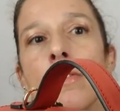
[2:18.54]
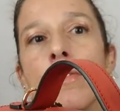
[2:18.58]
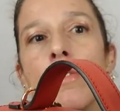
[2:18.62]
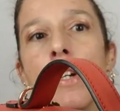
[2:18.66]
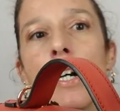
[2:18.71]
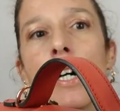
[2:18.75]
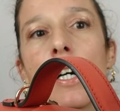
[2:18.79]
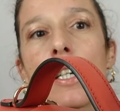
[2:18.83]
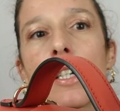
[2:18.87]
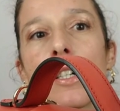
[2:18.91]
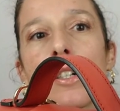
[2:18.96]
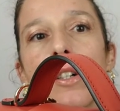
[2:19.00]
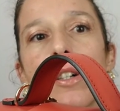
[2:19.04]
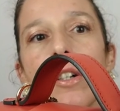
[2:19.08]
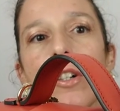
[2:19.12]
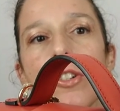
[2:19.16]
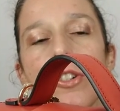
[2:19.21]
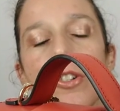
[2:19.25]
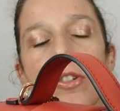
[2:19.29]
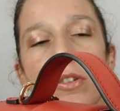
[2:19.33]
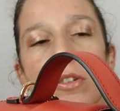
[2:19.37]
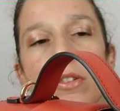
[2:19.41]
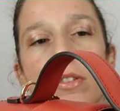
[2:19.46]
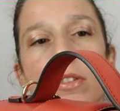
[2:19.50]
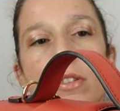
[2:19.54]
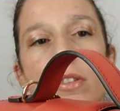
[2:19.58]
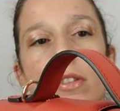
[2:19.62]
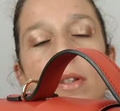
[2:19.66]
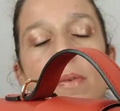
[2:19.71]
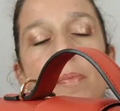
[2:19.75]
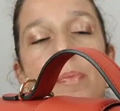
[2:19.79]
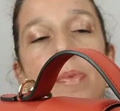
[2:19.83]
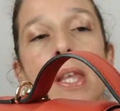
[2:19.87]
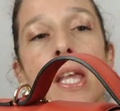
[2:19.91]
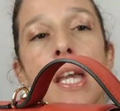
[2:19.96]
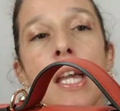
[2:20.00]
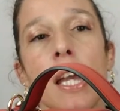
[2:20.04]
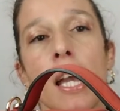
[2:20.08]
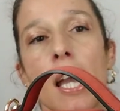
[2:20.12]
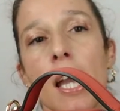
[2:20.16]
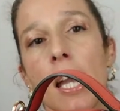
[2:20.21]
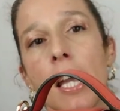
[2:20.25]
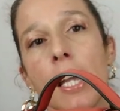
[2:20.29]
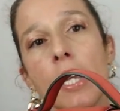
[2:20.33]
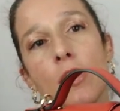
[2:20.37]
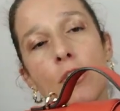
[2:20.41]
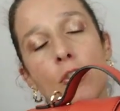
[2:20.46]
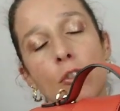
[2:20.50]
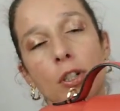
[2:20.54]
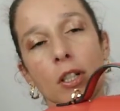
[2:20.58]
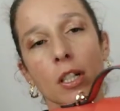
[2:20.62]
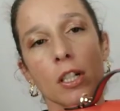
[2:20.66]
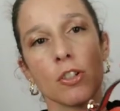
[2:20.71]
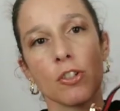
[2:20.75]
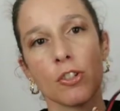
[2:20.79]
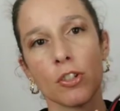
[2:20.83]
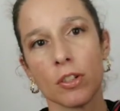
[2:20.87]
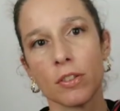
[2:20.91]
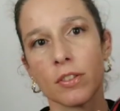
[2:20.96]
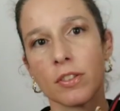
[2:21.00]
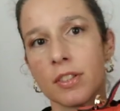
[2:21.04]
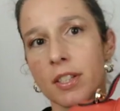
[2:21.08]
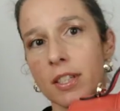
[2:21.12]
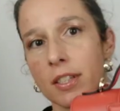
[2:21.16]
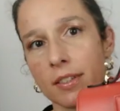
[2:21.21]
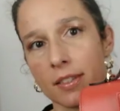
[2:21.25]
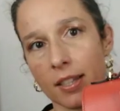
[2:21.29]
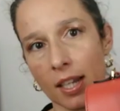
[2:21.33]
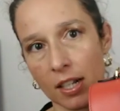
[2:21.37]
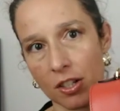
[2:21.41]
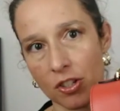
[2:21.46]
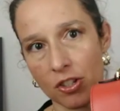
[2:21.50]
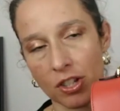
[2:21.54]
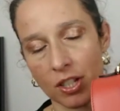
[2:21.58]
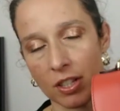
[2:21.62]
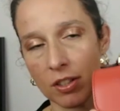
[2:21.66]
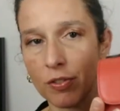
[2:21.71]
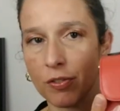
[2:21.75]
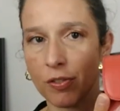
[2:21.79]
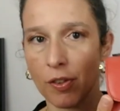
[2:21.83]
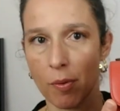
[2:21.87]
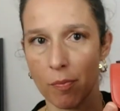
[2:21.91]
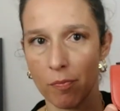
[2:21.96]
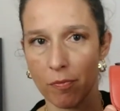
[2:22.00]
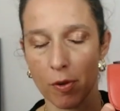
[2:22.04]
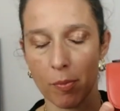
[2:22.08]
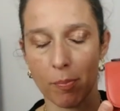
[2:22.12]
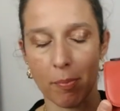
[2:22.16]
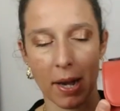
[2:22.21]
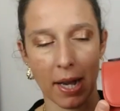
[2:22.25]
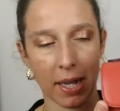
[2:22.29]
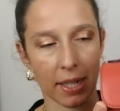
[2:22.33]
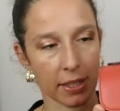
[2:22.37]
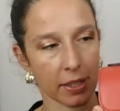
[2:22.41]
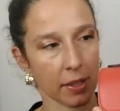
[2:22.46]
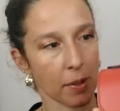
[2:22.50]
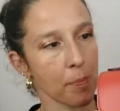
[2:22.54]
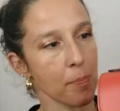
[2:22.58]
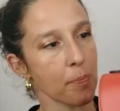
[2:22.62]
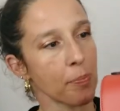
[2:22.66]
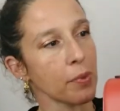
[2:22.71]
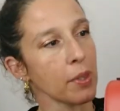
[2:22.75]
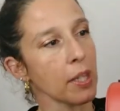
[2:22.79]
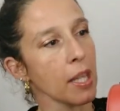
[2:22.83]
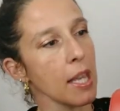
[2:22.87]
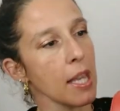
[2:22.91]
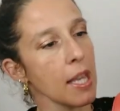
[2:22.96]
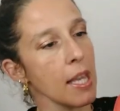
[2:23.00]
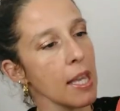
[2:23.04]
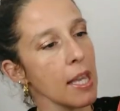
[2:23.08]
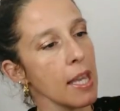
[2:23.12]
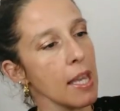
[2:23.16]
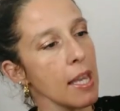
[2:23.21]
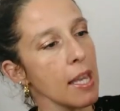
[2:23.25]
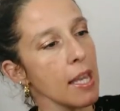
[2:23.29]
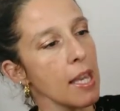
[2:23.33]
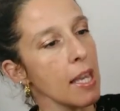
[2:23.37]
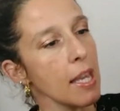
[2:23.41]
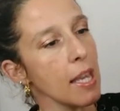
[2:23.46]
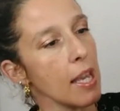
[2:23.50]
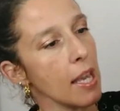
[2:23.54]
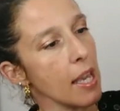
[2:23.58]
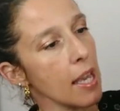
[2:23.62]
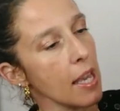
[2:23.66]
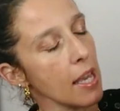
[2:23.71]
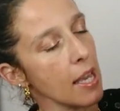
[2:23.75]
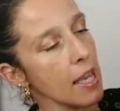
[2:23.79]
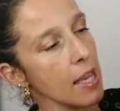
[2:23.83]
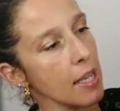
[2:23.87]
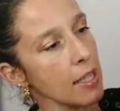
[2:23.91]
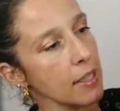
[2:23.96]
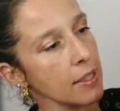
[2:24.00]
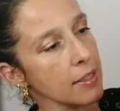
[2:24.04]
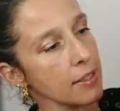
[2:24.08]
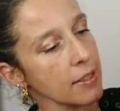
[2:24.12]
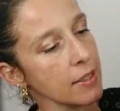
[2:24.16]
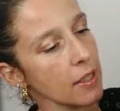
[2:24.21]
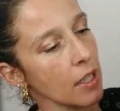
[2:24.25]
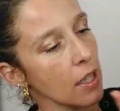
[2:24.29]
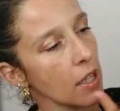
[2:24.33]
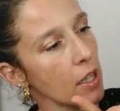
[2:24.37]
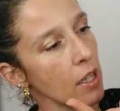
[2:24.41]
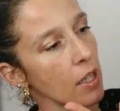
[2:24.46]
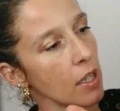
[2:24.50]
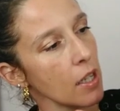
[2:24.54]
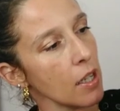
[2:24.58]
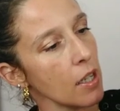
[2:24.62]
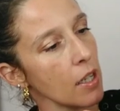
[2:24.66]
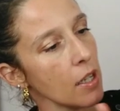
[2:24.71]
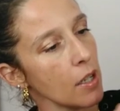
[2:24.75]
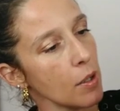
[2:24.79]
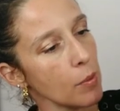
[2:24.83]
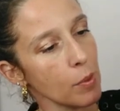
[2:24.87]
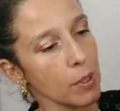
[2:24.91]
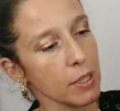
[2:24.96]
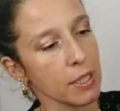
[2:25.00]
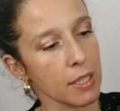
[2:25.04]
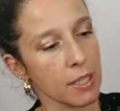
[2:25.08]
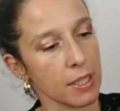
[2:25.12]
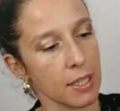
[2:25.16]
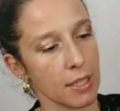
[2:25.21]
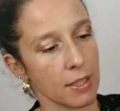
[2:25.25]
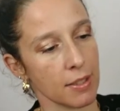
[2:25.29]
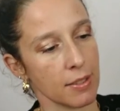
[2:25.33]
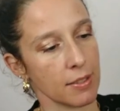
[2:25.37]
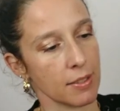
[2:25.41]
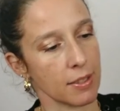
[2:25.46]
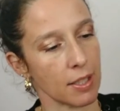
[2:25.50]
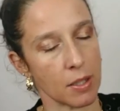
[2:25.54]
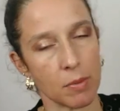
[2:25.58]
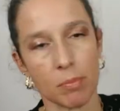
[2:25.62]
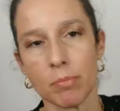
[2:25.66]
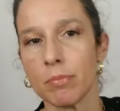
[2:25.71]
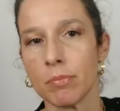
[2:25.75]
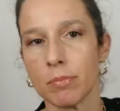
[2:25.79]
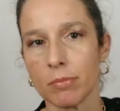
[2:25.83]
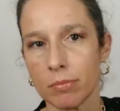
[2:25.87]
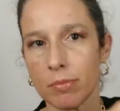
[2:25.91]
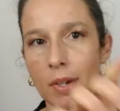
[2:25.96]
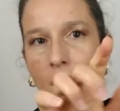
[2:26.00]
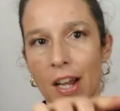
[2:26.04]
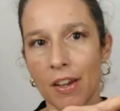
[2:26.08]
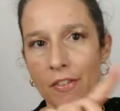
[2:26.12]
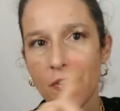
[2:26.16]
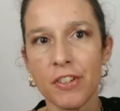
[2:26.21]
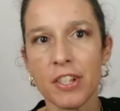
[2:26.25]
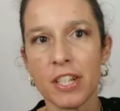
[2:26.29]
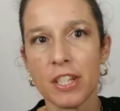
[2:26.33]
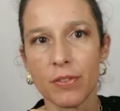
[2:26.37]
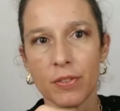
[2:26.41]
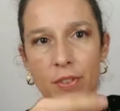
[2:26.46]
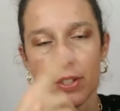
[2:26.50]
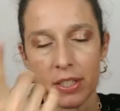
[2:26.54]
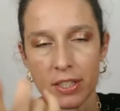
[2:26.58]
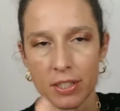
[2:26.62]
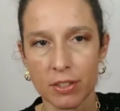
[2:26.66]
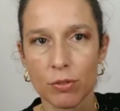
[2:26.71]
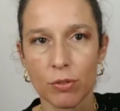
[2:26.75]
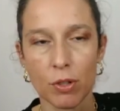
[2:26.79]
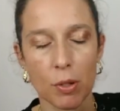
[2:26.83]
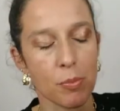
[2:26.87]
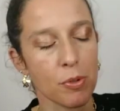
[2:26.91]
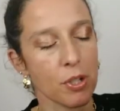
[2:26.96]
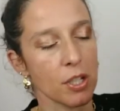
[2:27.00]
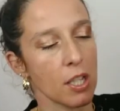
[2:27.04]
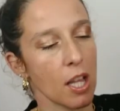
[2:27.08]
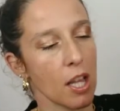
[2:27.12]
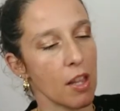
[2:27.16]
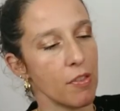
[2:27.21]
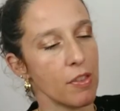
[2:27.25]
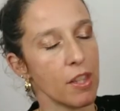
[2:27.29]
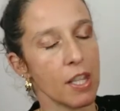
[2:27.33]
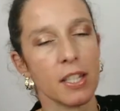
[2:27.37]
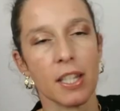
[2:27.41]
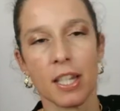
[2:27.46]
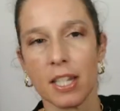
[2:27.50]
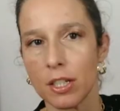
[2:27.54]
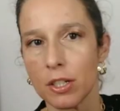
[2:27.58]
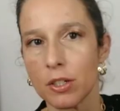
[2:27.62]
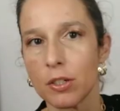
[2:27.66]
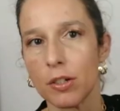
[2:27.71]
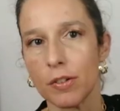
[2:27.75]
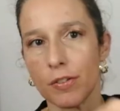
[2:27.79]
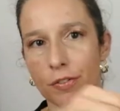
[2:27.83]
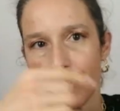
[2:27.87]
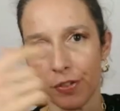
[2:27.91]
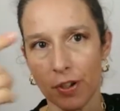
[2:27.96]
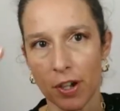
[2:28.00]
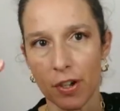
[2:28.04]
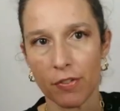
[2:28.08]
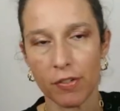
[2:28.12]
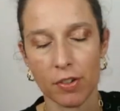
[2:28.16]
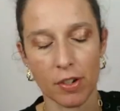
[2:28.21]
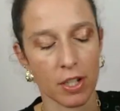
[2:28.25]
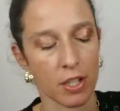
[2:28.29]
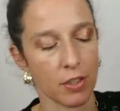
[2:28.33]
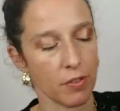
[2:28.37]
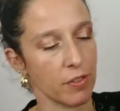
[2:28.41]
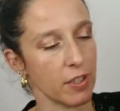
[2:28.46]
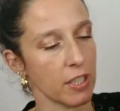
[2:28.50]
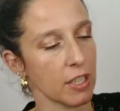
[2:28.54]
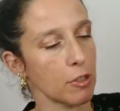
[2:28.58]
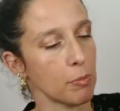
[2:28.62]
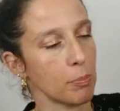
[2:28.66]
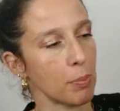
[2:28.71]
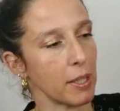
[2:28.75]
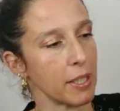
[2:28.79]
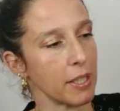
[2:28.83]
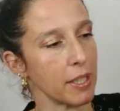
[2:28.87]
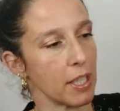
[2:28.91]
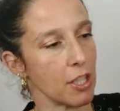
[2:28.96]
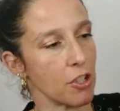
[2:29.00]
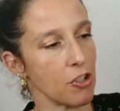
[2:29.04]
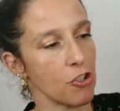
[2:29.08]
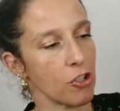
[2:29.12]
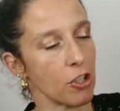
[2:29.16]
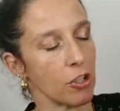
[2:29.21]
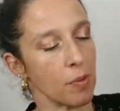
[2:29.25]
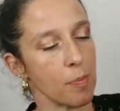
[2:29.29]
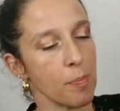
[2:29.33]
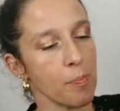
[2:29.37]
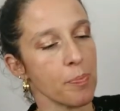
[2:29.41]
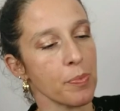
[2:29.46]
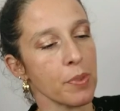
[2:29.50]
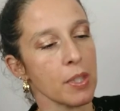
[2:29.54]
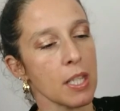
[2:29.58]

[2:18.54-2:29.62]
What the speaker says: They are gorgeous, and you can just detach it from the bag. And what can I say? I finish the description and then I go further in the explanation.